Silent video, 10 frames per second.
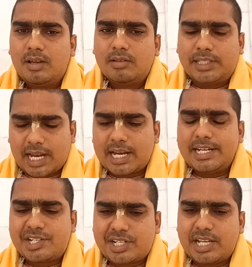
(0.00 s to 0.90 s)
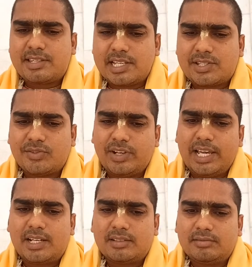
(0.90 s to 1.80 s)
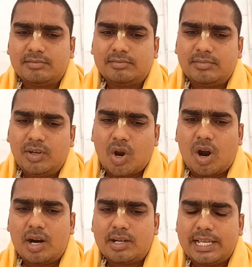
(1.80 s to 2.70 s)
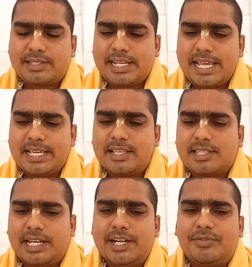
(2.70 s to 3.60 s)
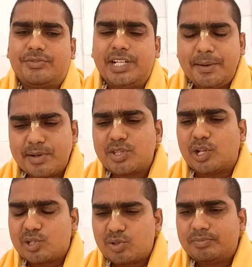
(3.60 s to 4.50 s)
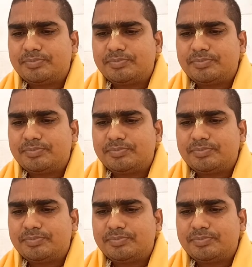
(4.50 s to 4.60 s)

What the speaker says: There are instances where Lord has taken the side of demons also.